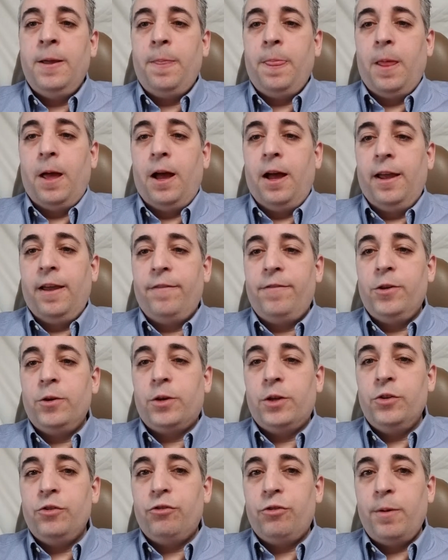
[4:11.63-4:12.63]
If you
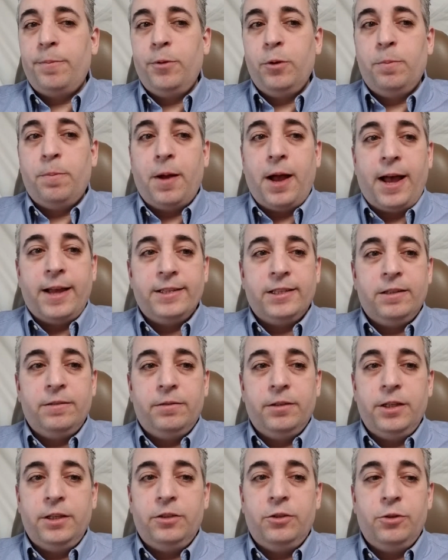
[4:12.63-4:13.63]
contribute
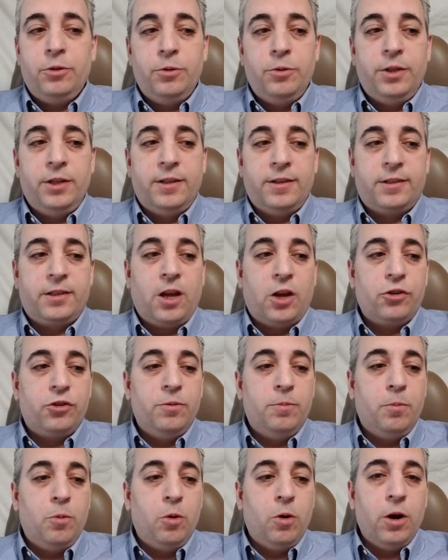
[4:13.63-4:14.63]
positively to the
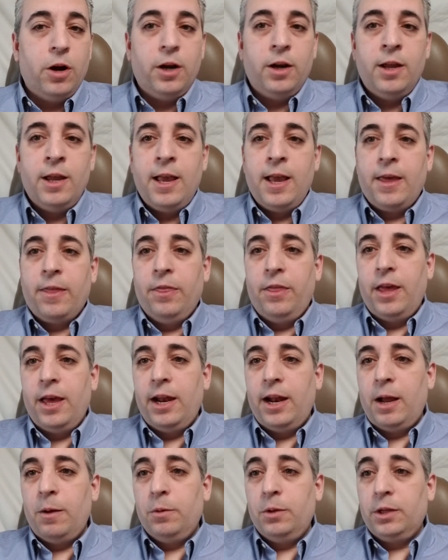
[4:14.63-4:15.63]
discussion board, then
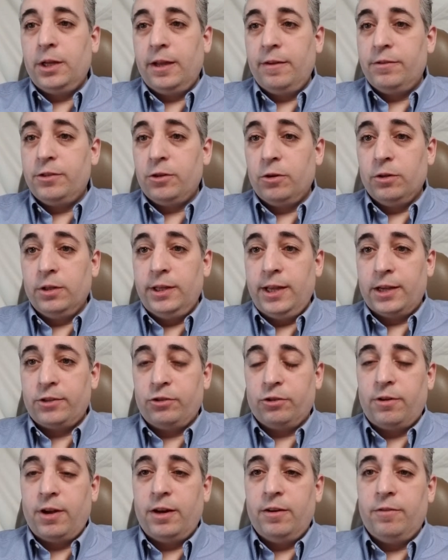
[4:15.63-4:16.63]
I will give certainly
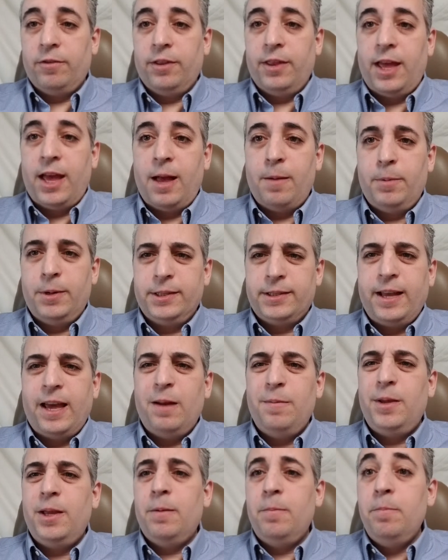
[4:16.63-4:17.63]
extra credit for that. But it's got to
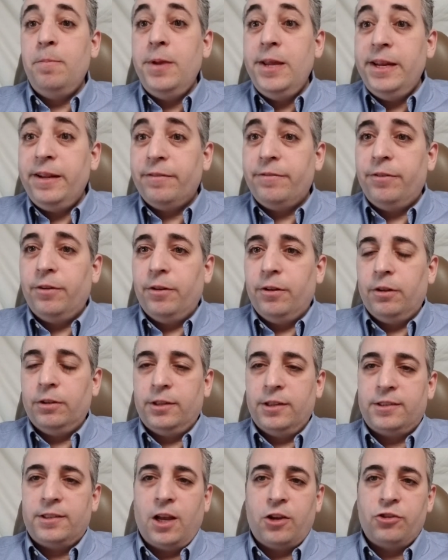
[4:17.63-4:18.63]
be a meaningful
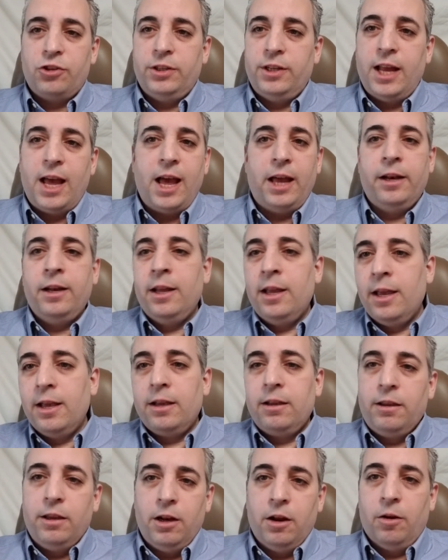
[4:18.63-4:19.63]
discussion, not,
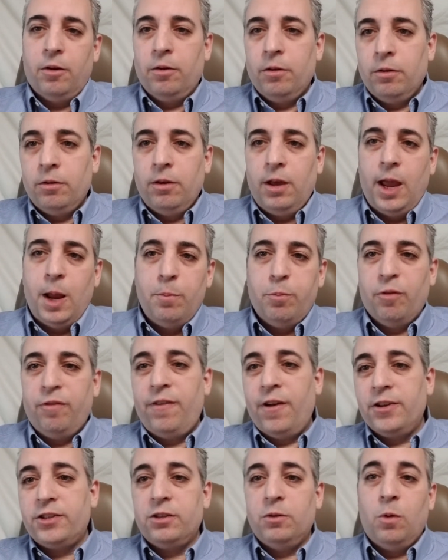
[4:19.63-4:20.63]
hey,
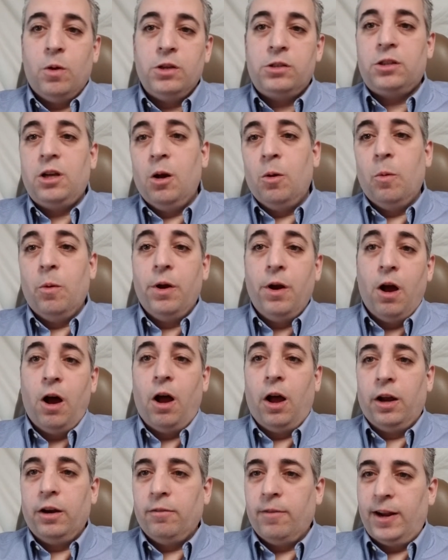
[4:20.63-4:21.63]
professor, what's going
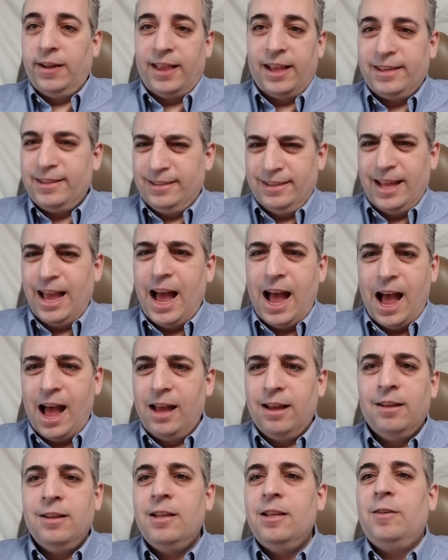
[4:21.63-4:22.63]
on, right? That's
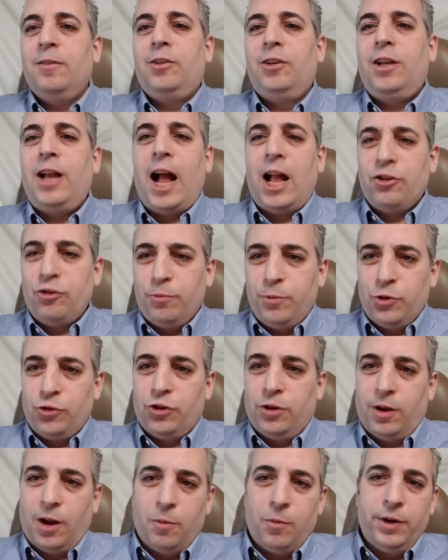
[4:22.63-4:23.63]
not
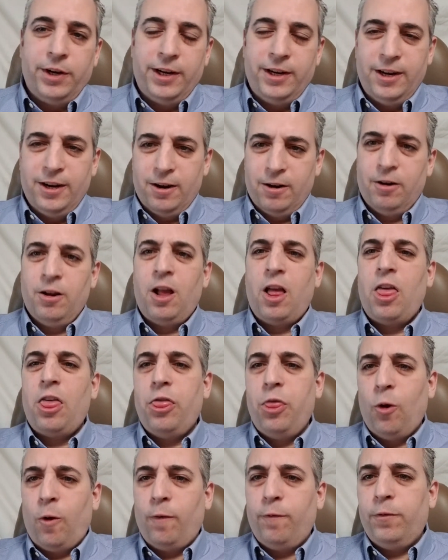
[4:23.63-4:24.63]
contribution. I want to hear
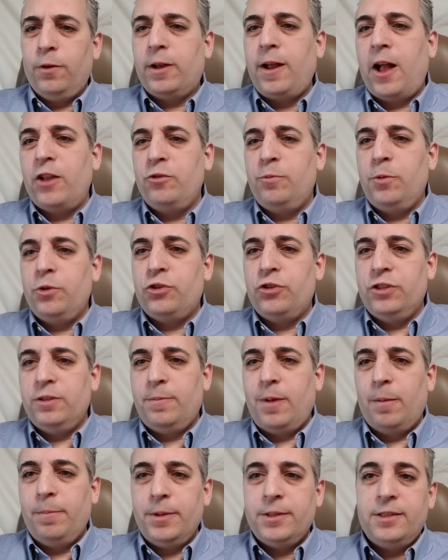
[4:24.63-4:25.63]
thoughtful contributions
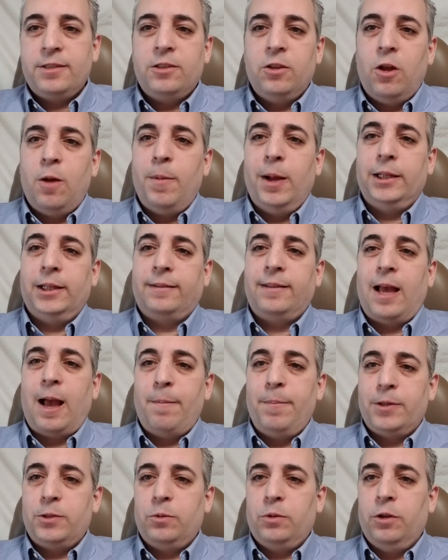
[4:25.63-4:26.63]
about business law, about the
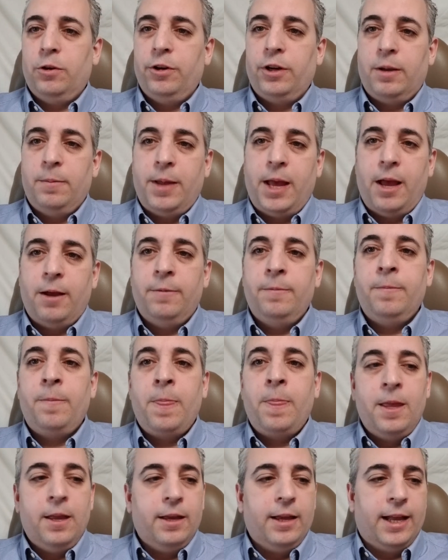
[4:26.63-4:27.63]
topics we're learning about,
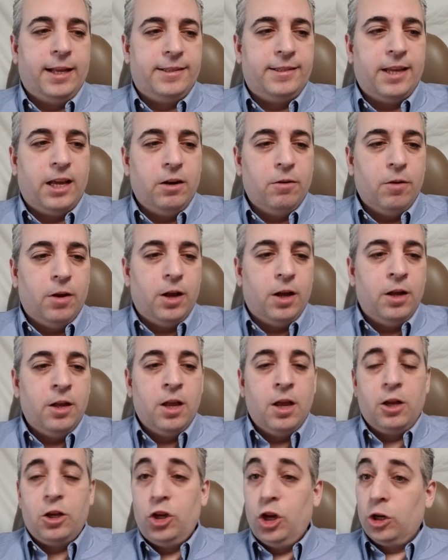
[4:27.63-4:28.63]
etc.
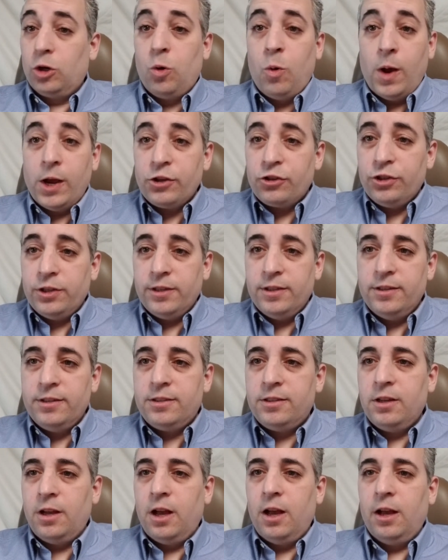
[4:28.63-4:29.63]
Good
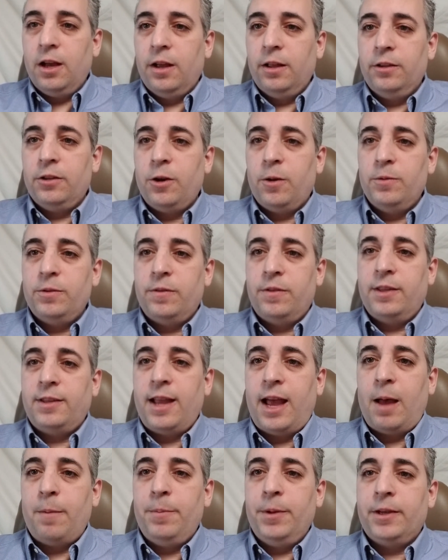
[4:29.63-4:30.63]
questions in terms of the
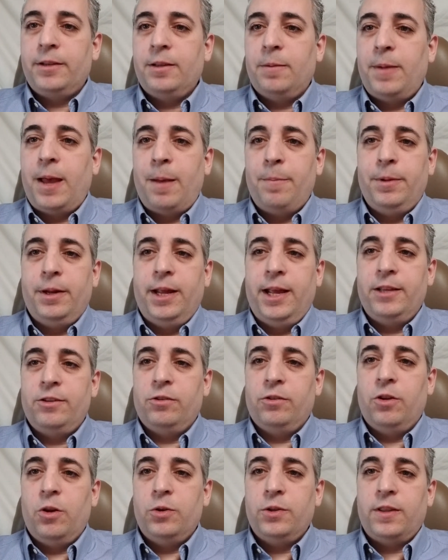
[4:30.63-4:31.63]
topics. I'm happy to answer
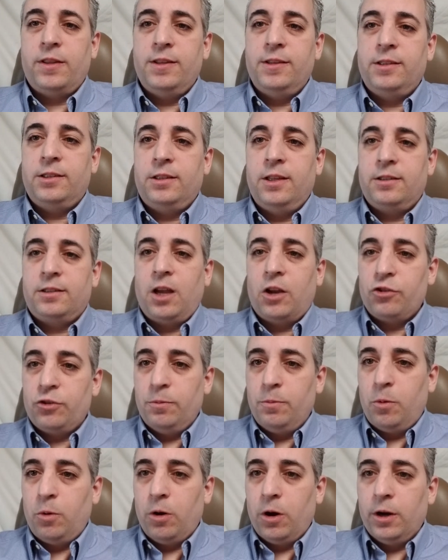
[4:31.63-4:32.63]
those on the
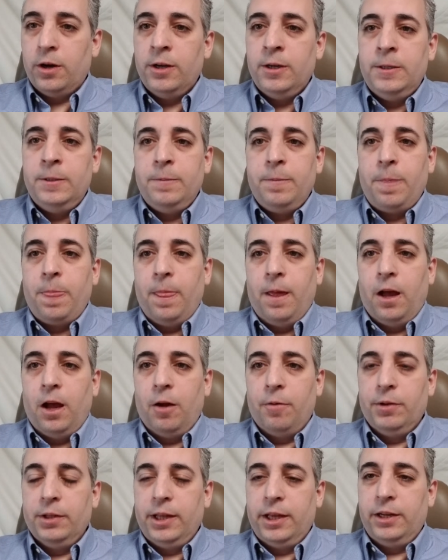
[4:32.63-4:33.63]
discussion board
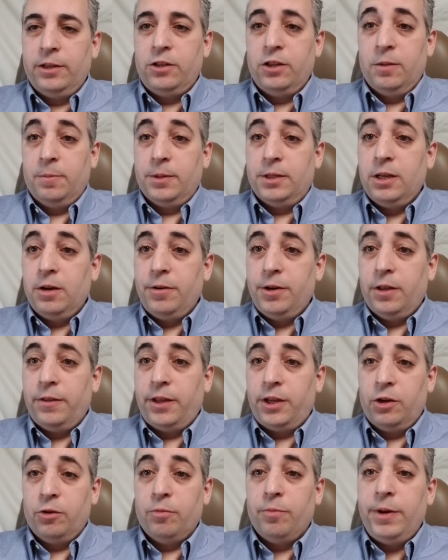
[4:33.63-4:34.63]
related to the material
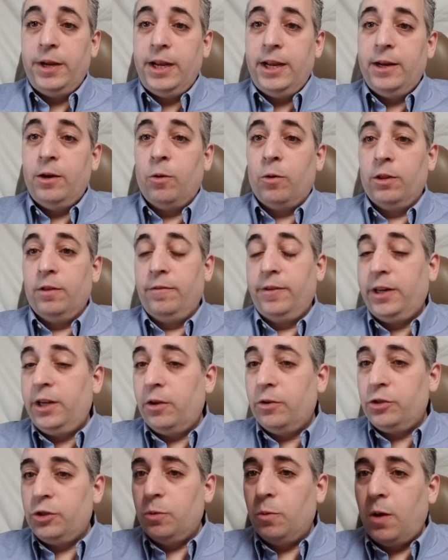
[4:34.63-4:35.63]
that you read or the
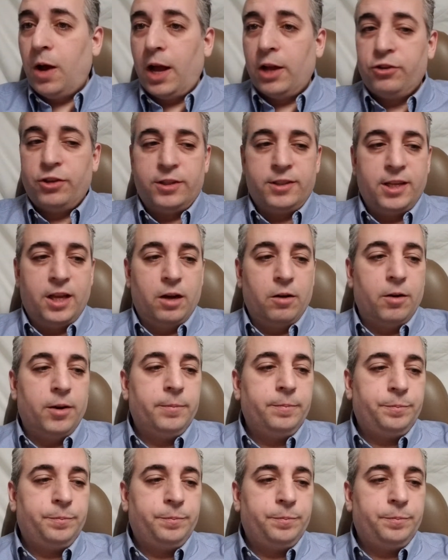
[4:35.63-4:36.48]
videos you watch, etc.